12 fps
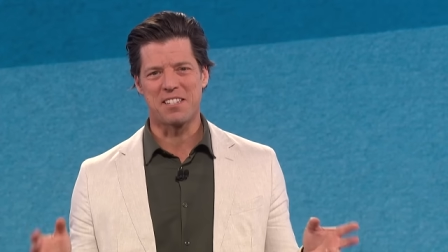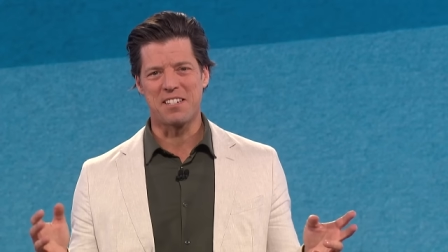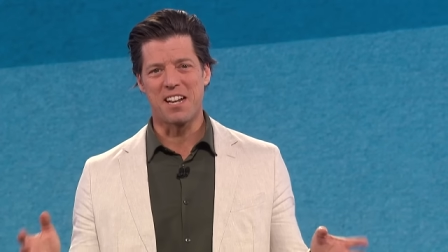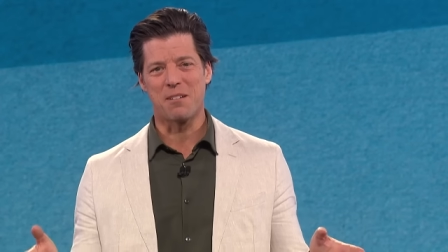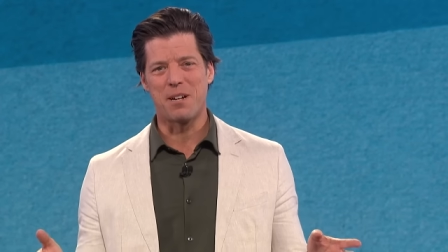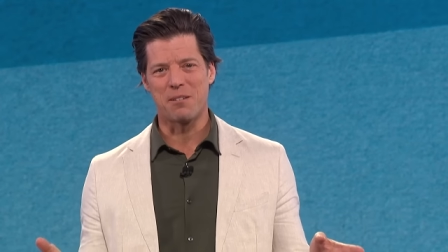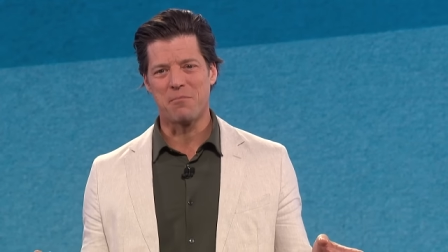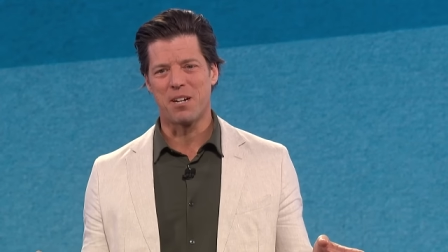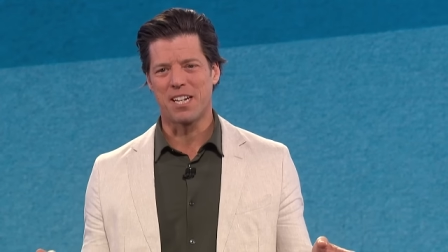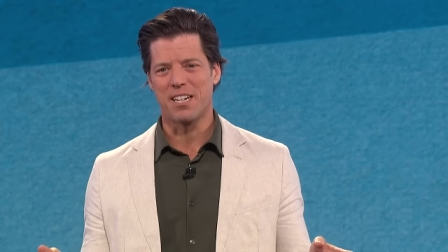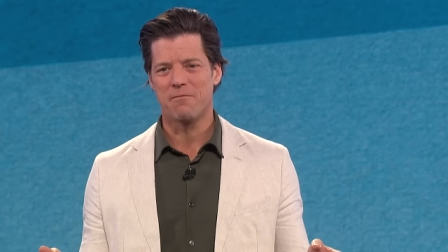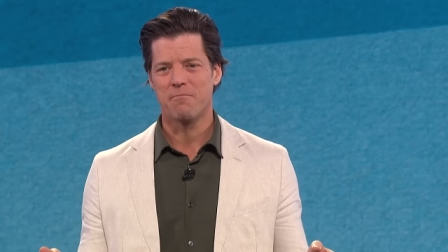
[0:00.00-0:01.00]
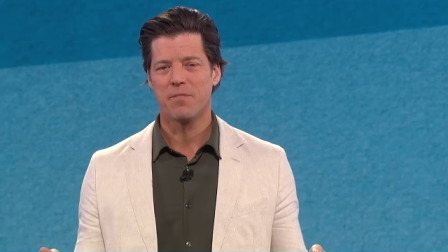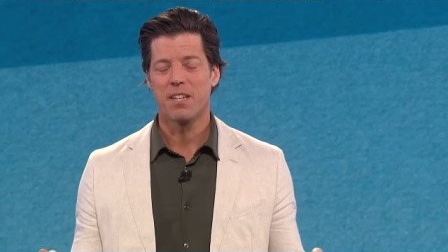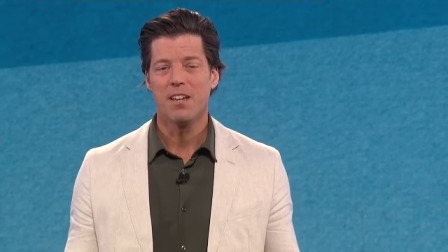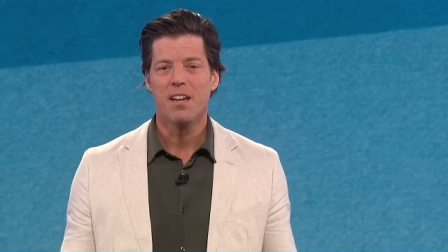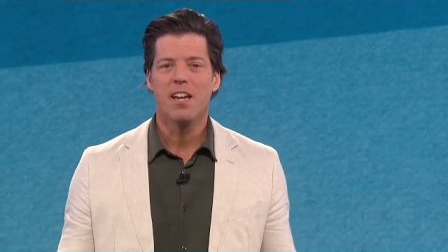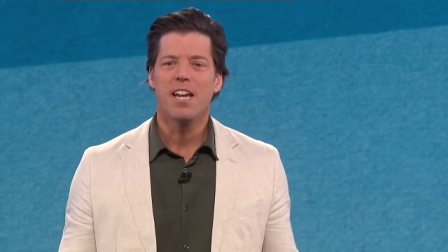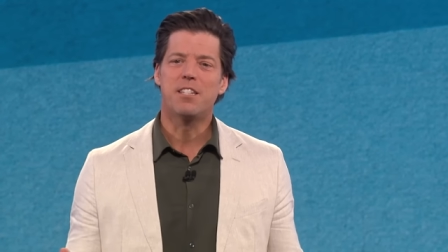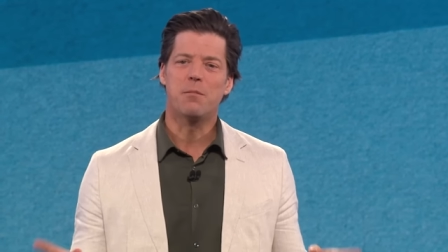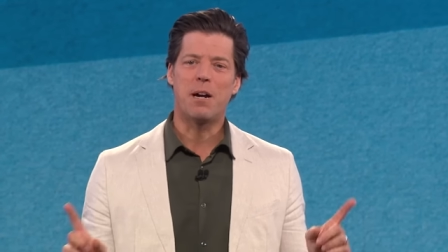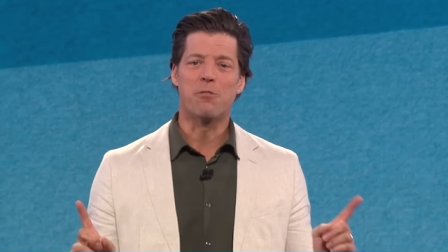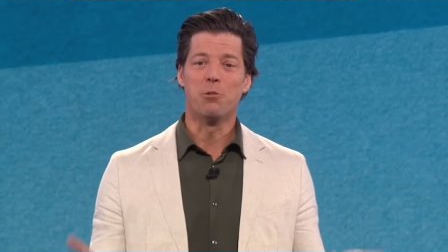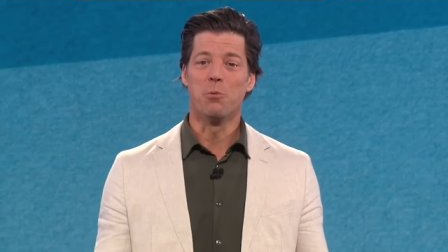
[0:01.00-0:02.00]
It's not about money. It's
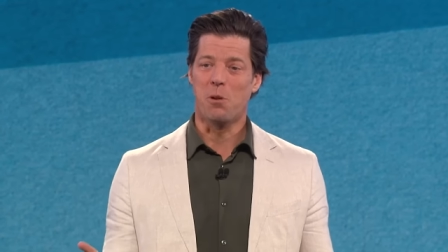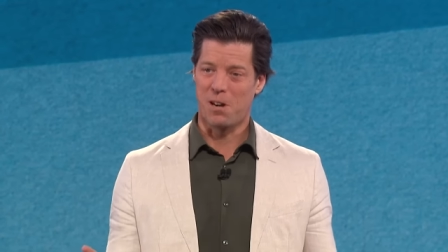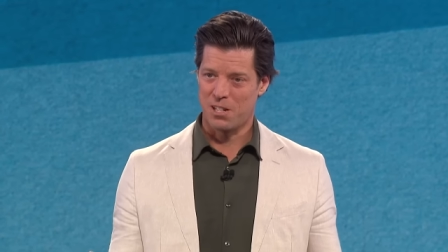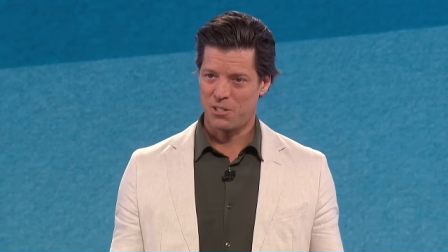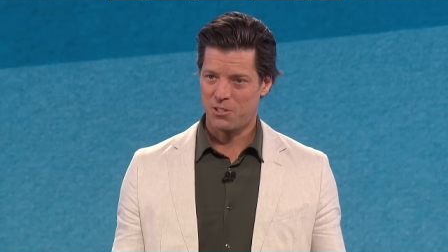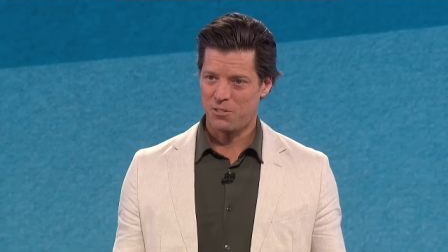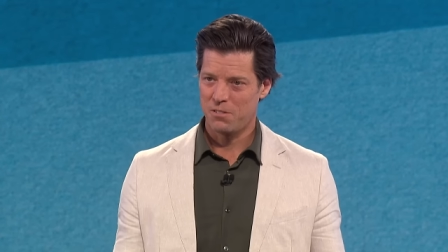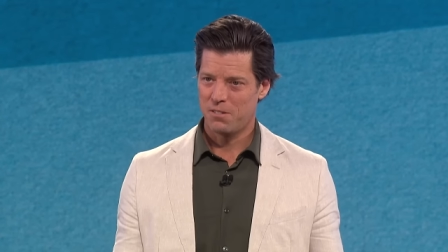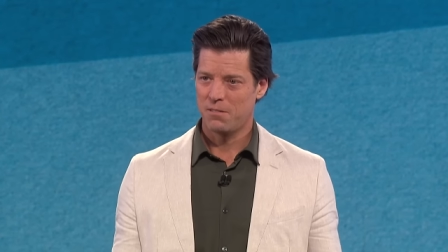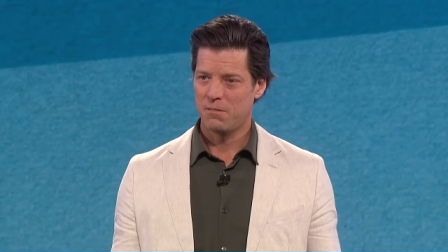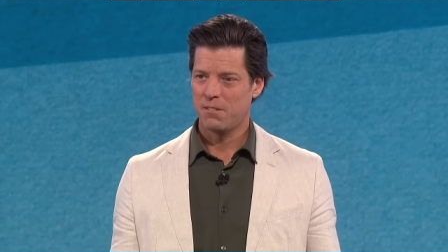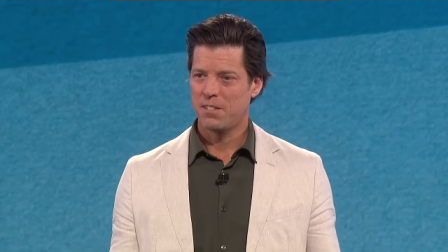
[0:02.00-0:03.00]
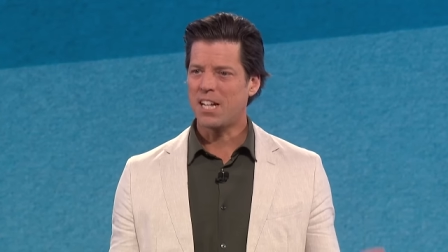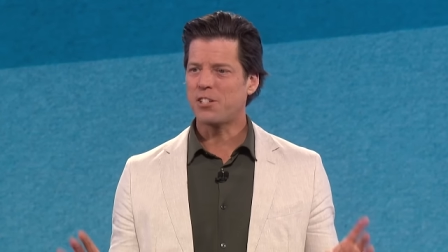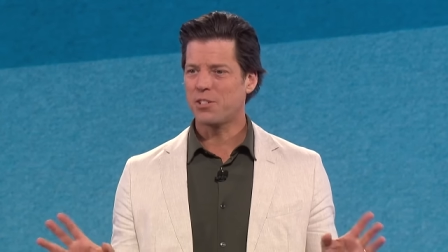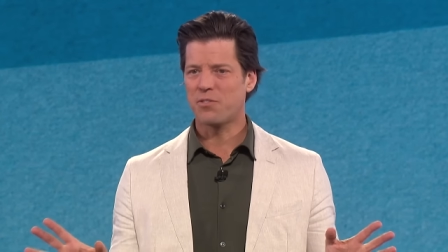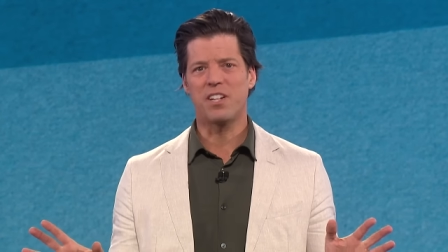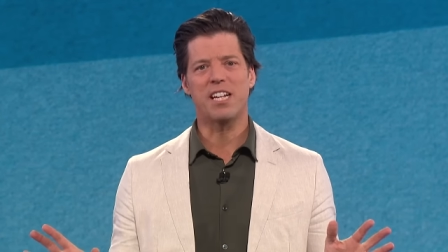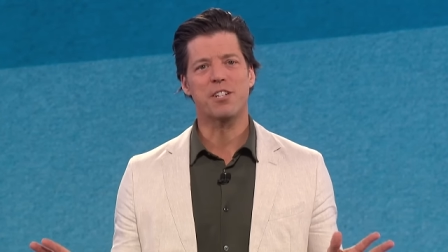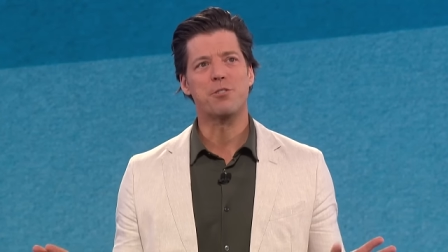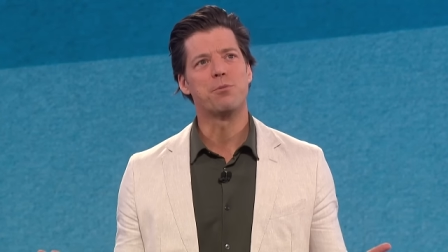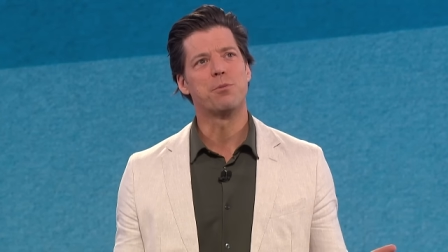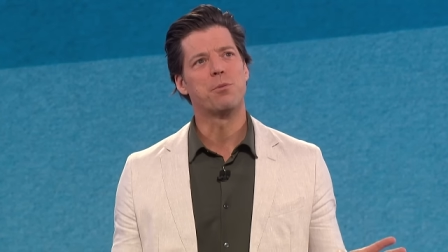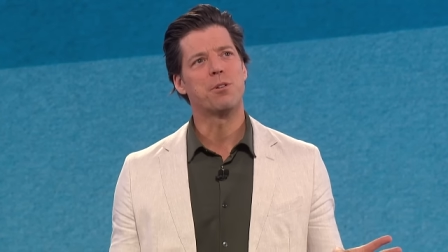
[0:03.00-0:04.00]
about rewards. Not just
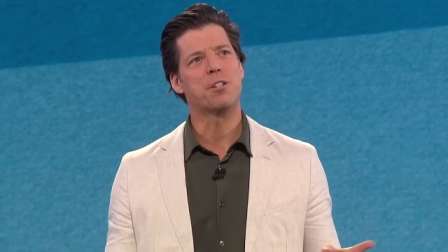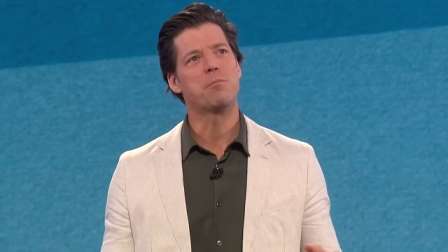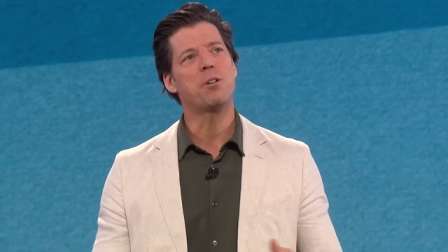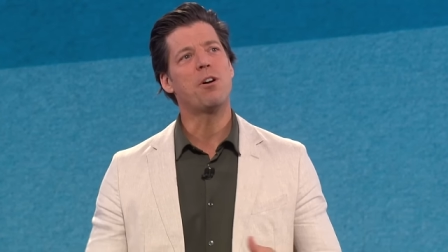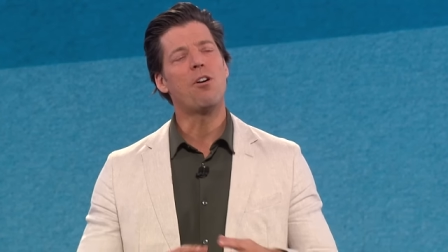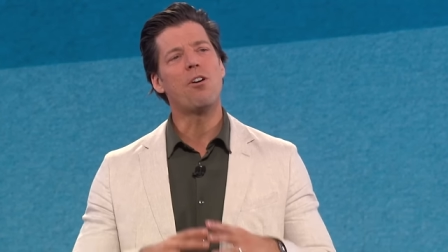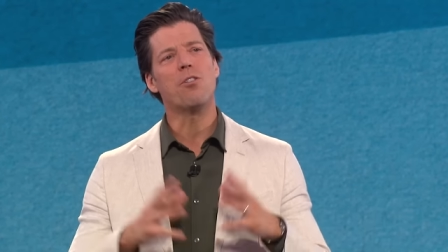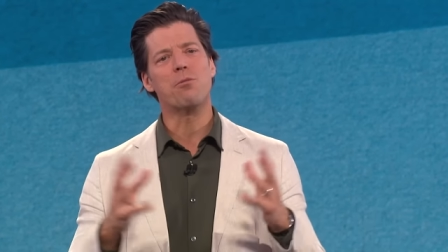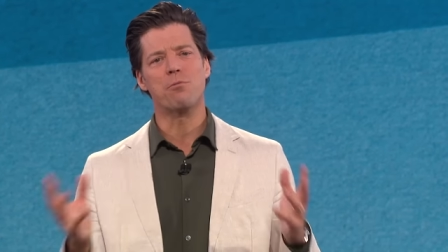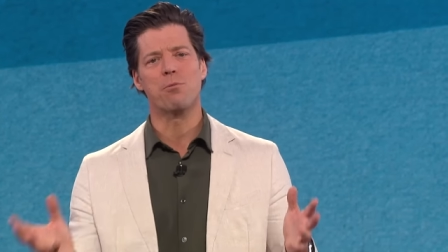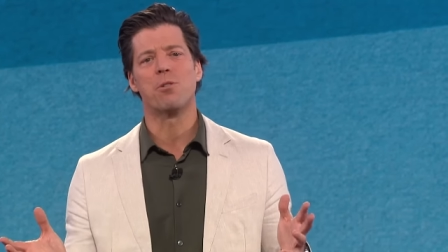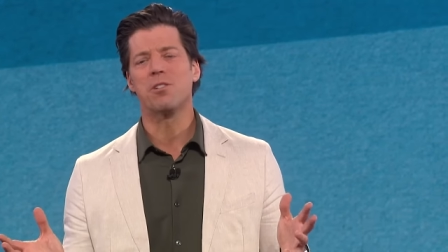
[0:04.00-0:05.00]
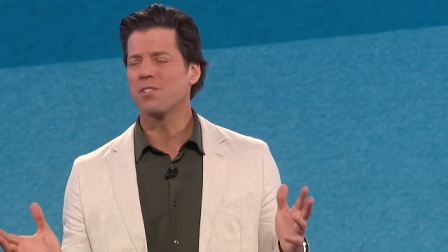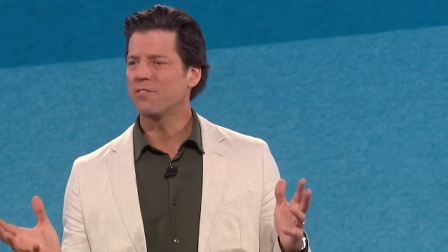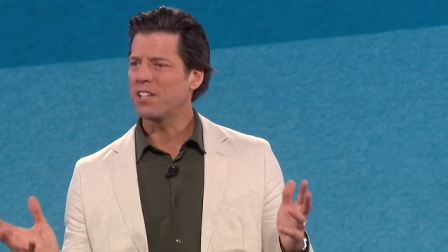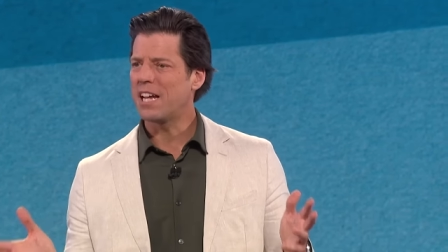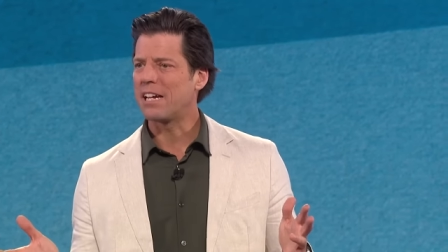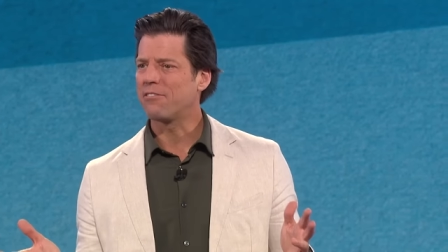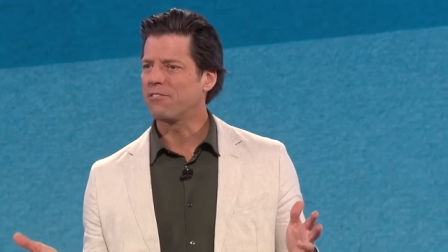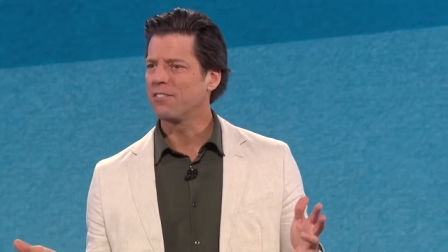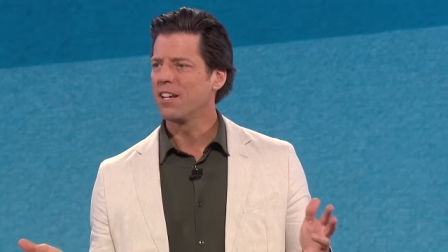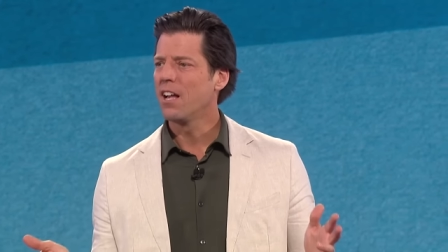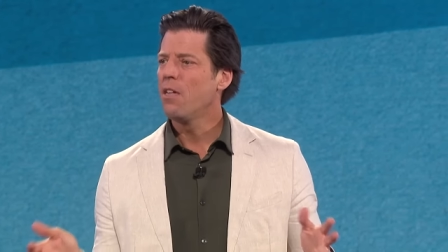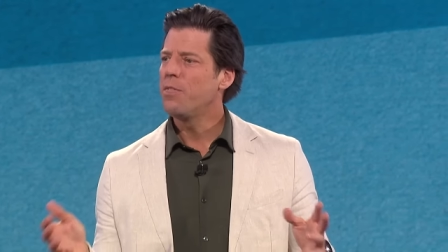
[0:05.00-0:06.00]
financial rewards, but all the rewards of life.
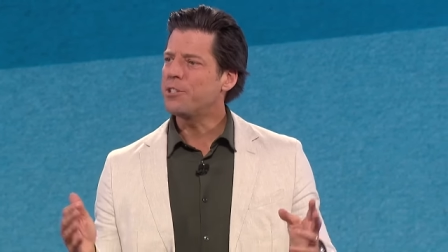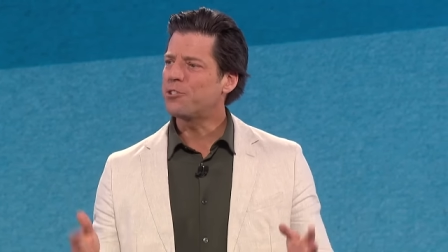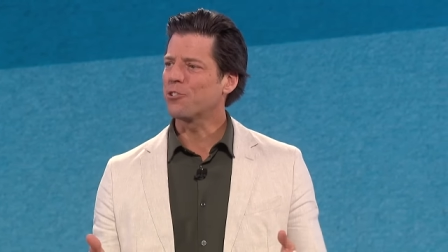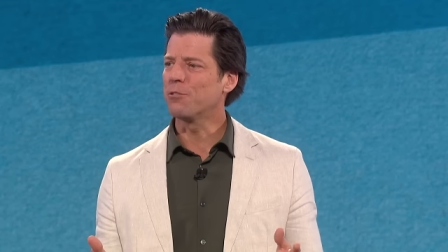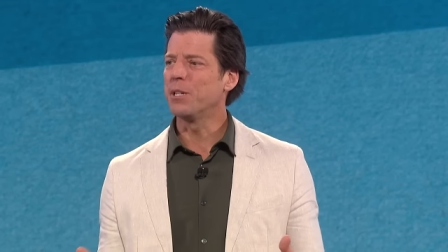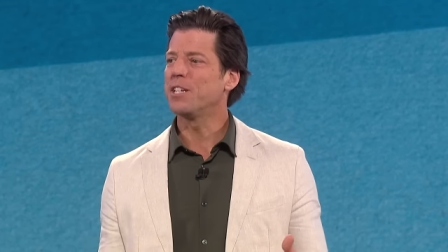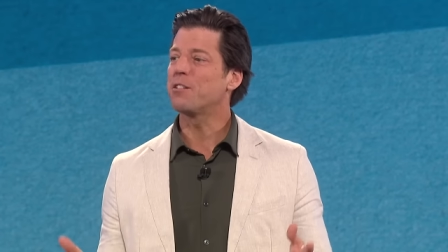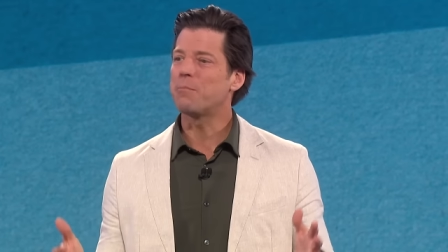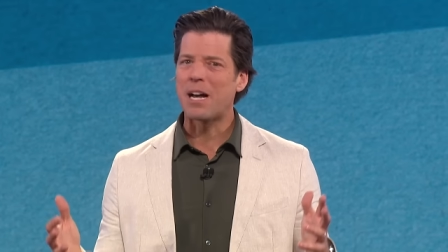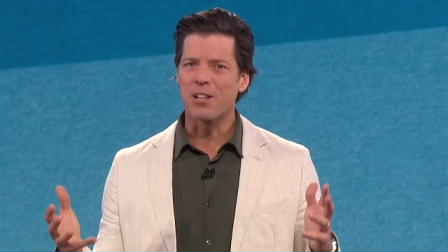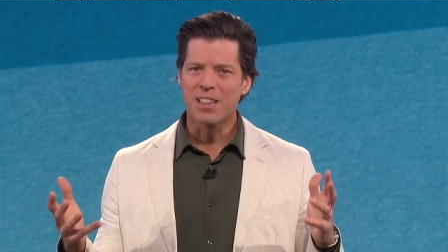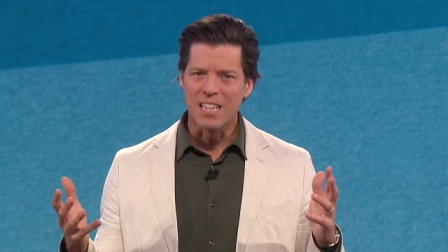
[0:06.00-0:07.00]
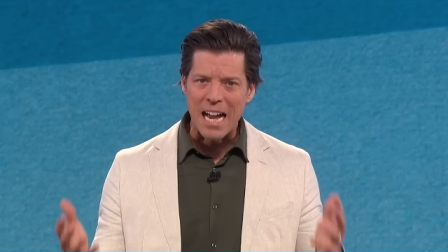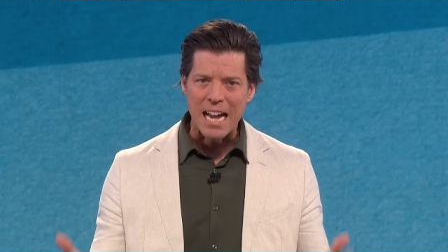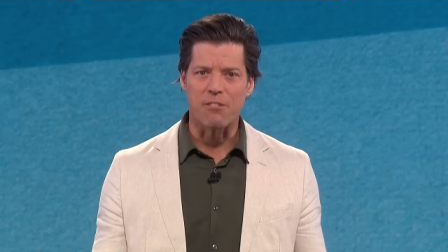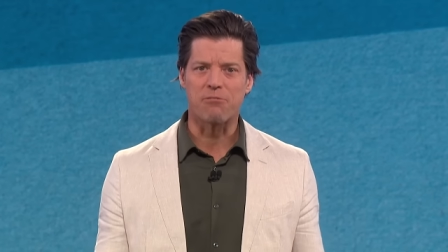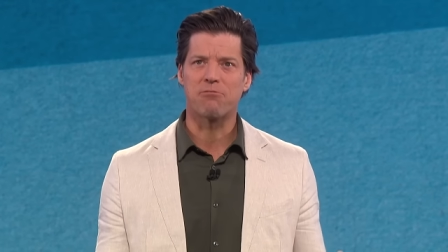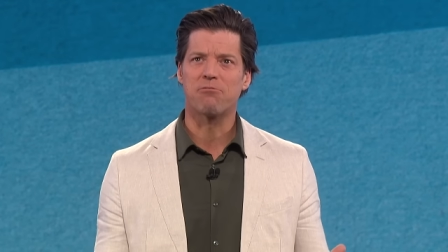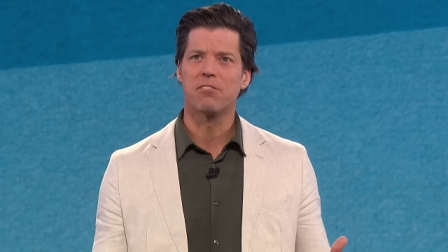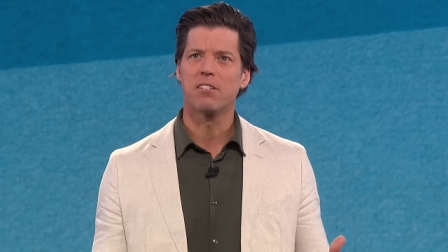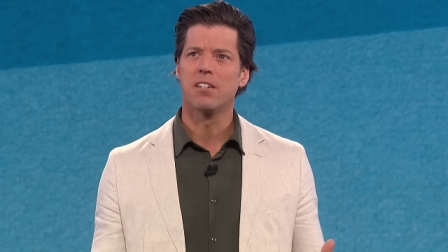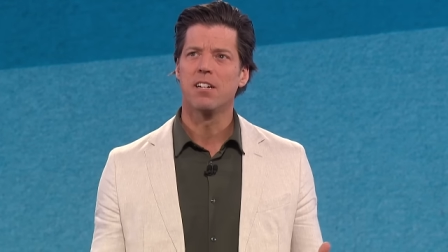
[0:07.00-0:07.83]
This sermon is about life.